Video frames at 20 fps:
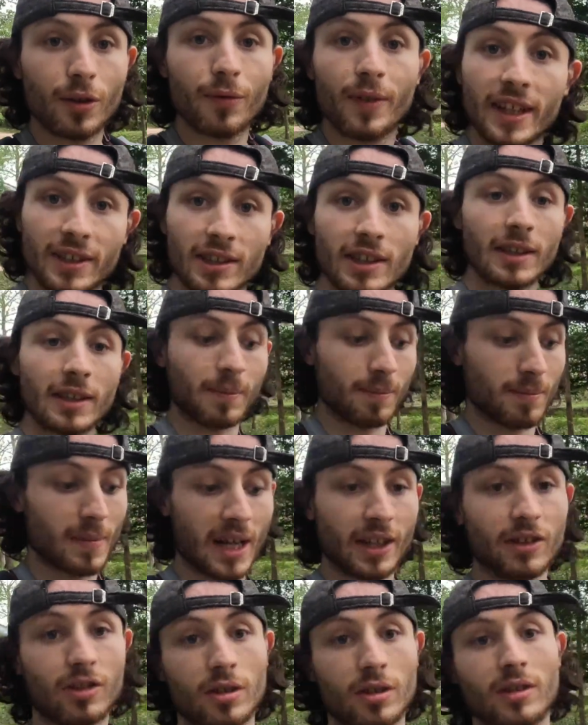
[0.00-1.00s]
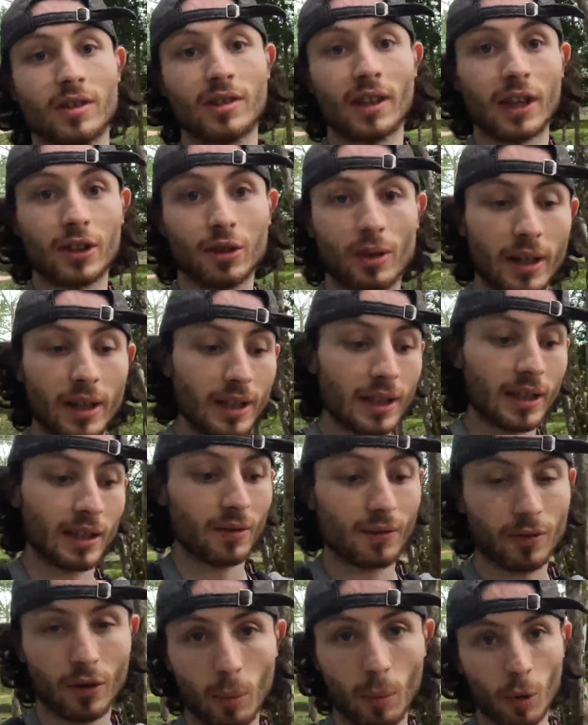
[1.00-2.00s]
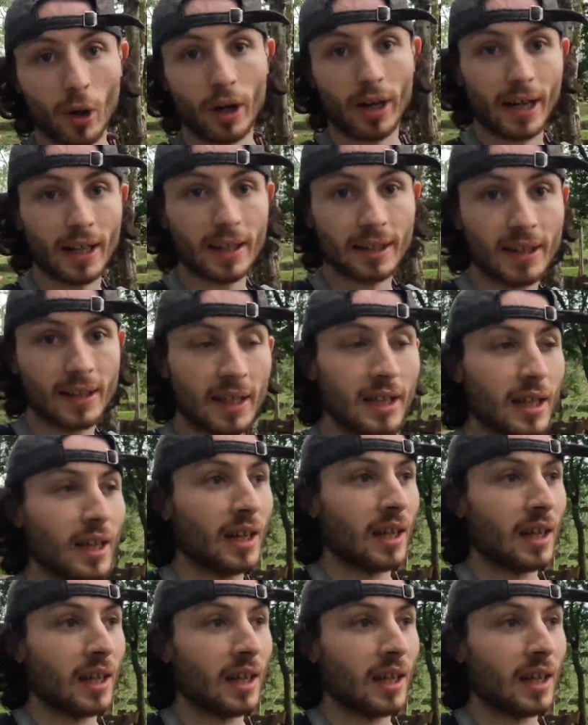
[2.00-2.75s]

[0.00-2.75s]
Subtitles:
you visit my son's sanctuary from Hoi An,